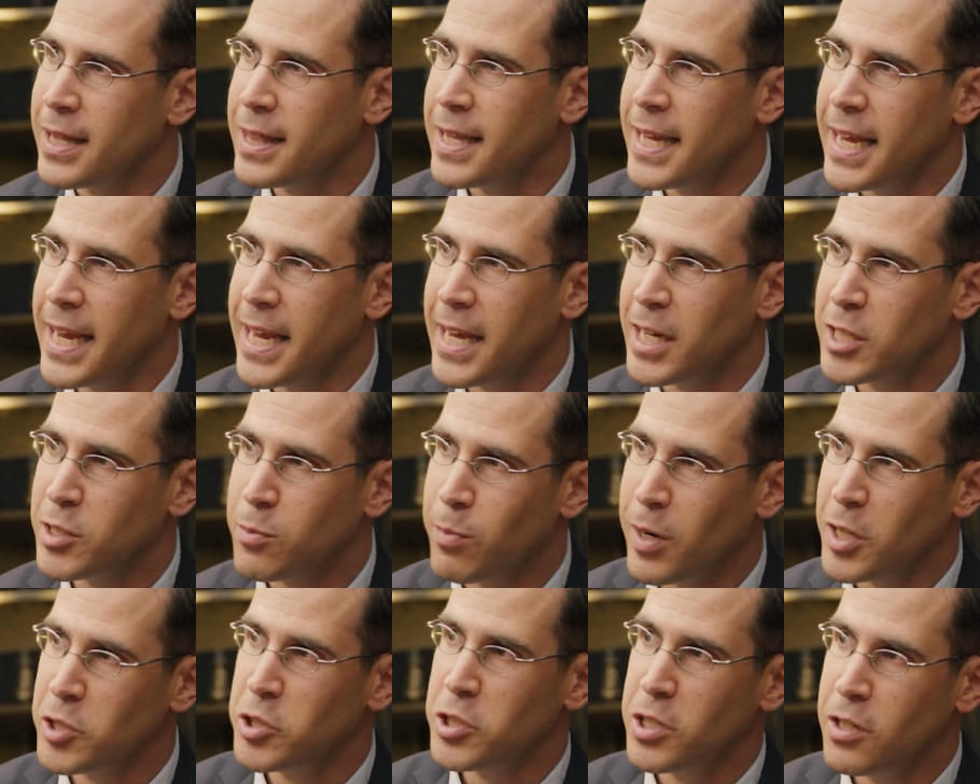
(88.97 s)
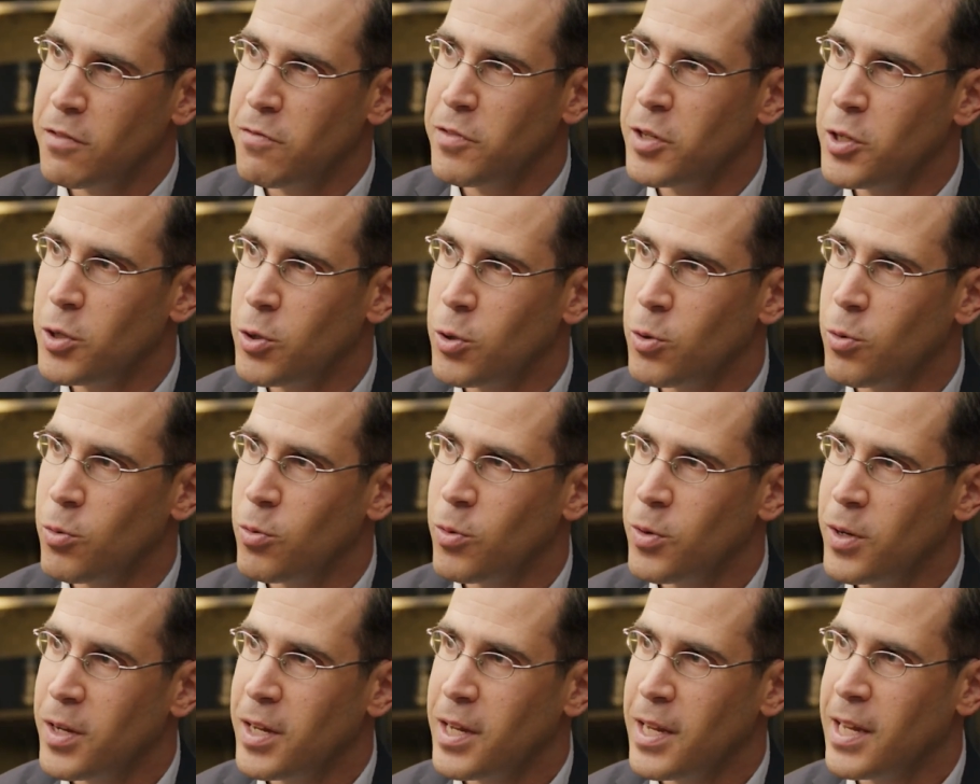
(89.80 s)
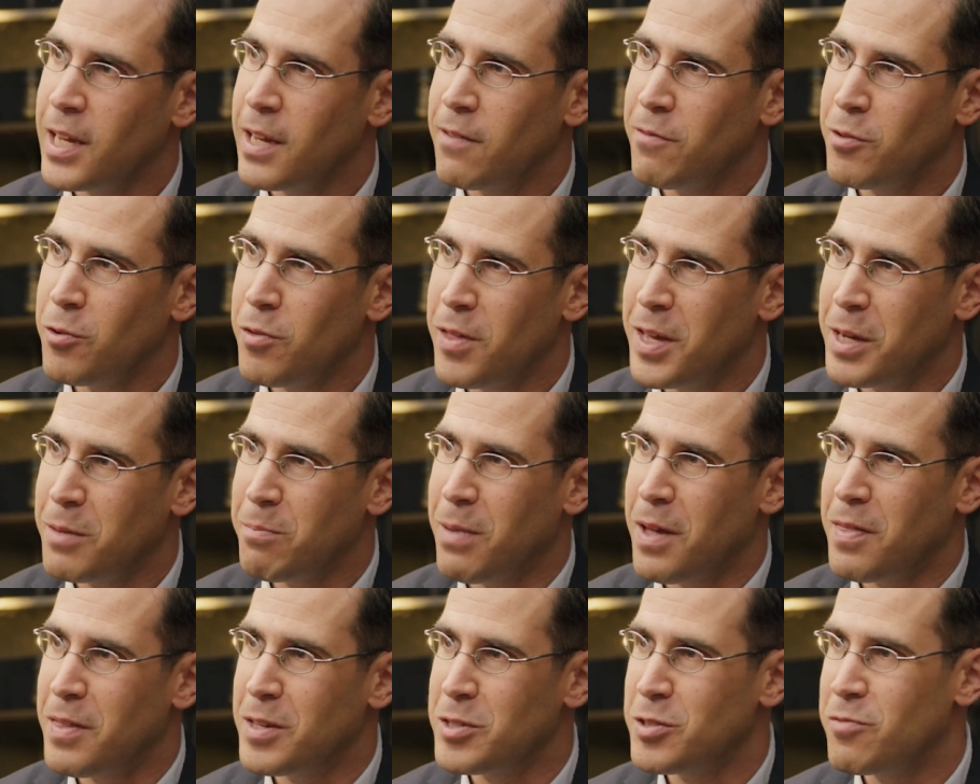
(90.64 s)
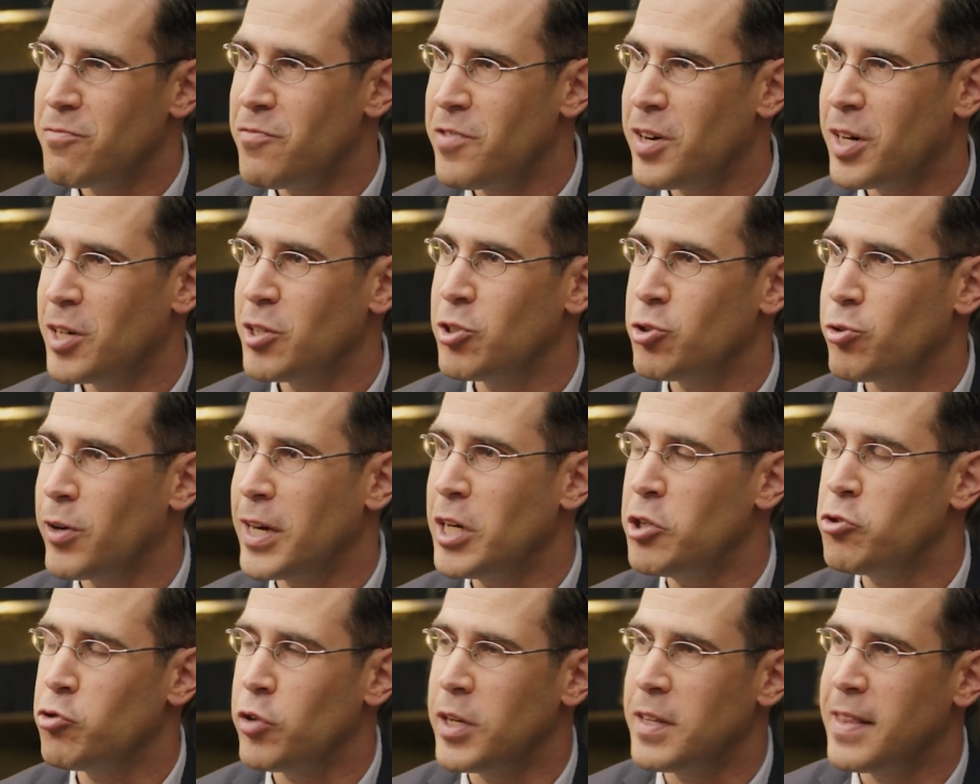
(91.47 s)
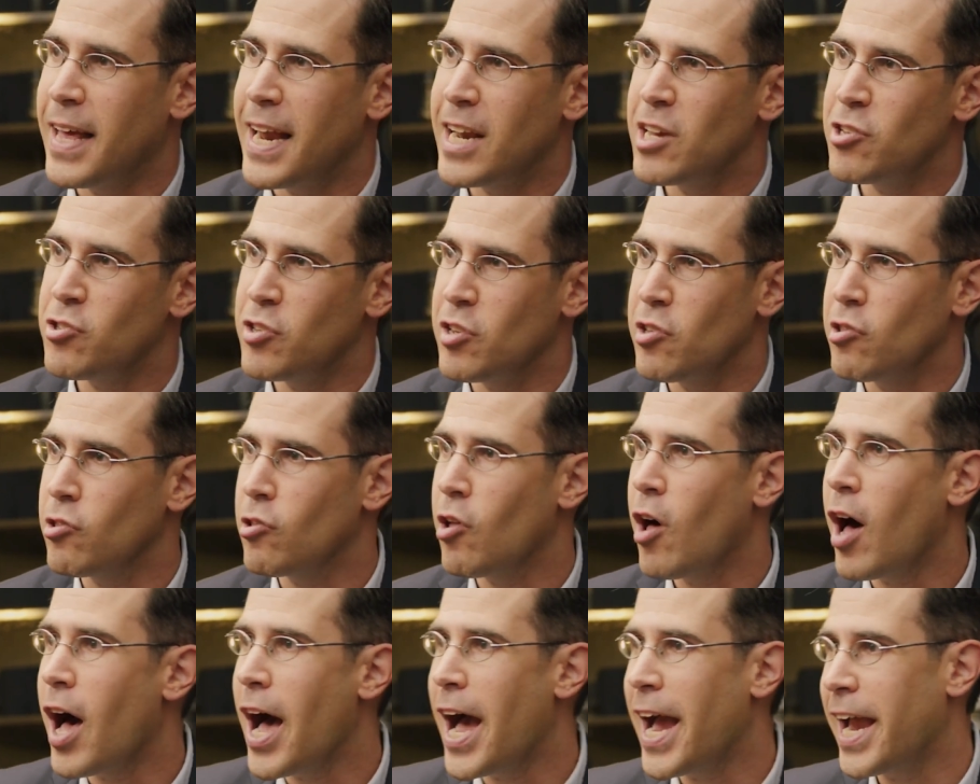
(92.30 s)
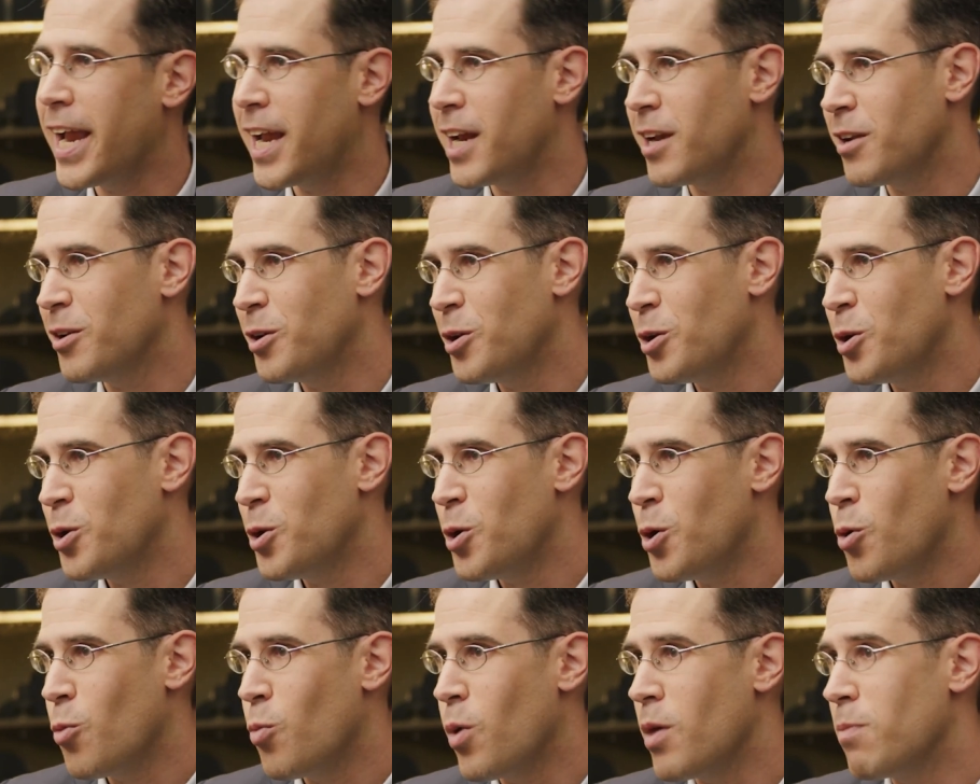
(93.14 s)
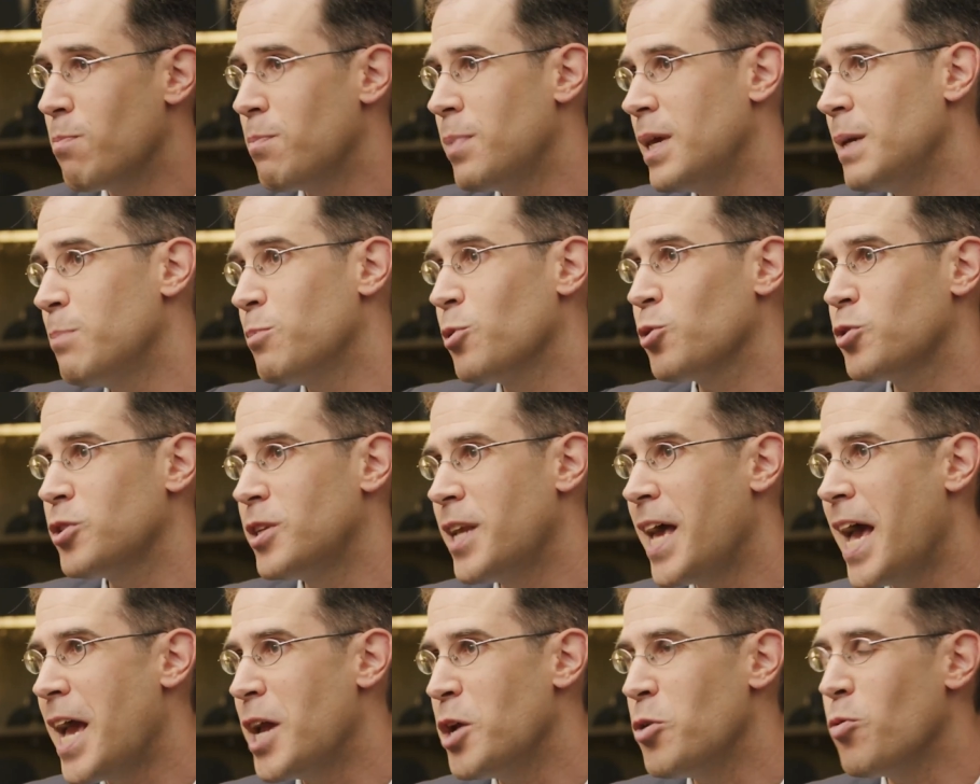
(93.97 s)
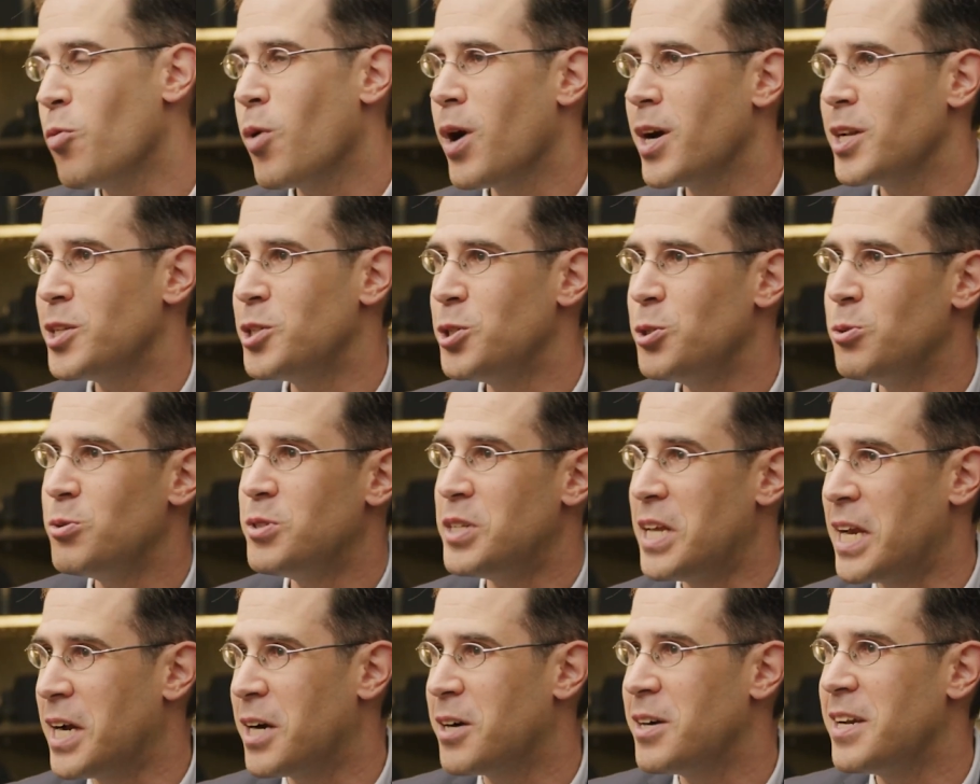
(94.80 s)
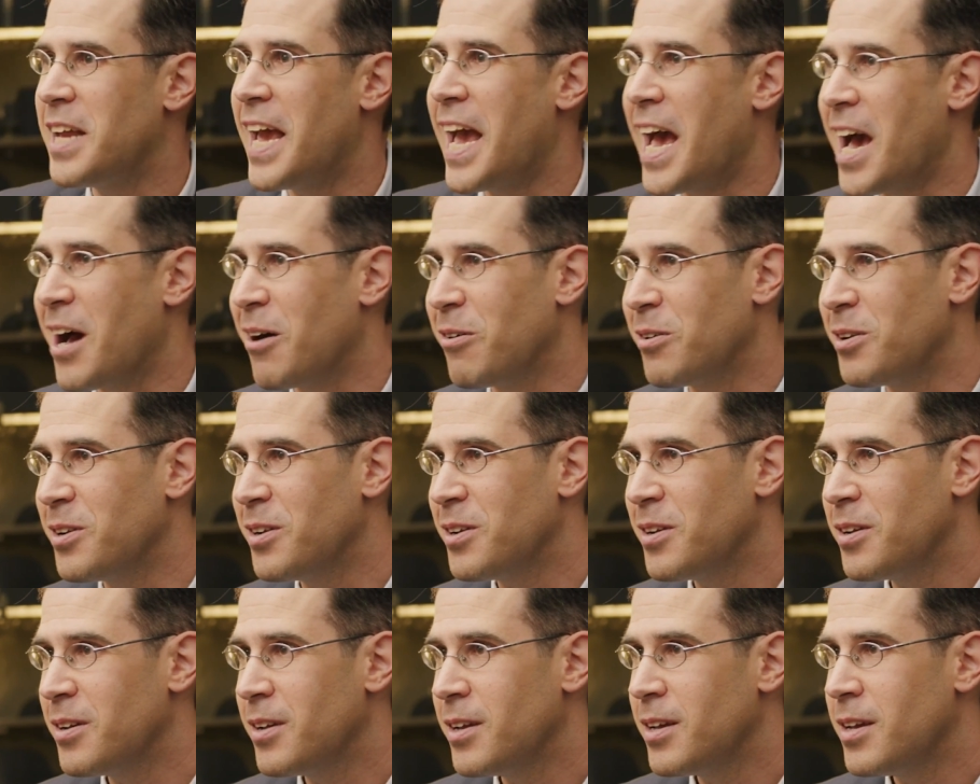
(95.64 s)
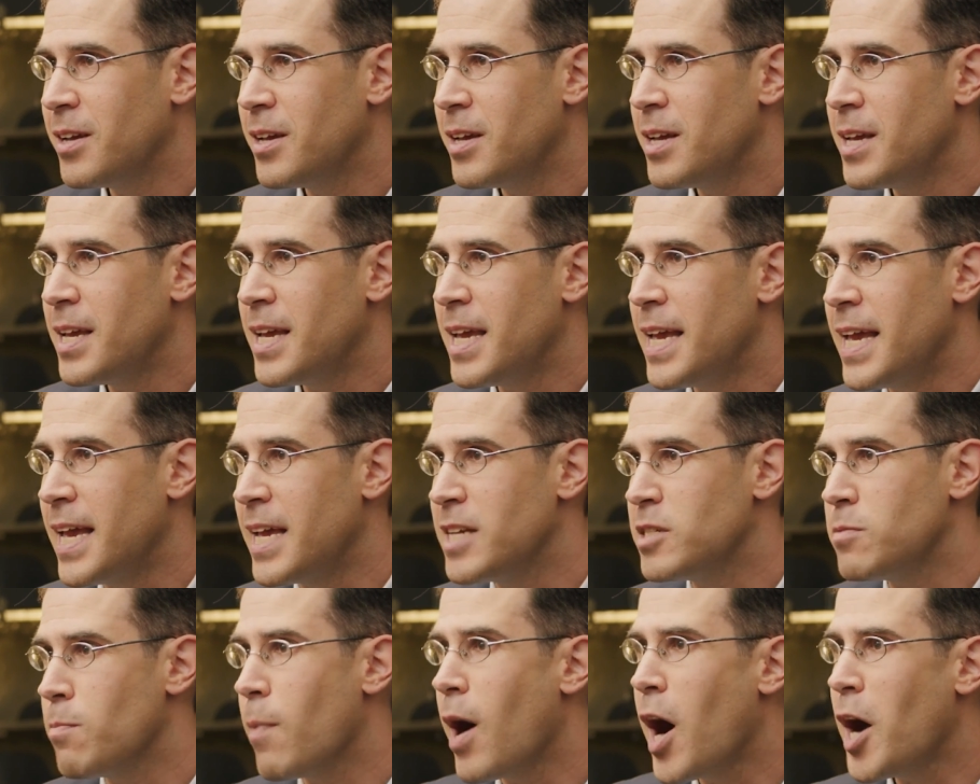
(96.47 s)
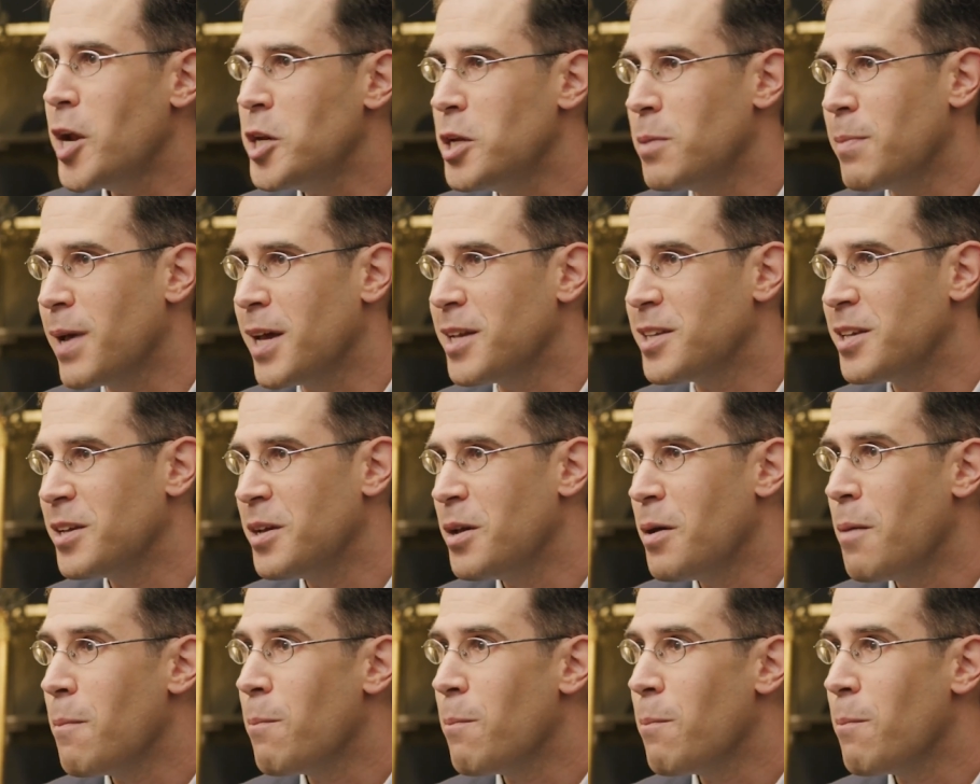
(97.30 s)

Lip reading: Lee expressing a view, if you think about this very strangely, that is in line with people today who want to tear down his monument.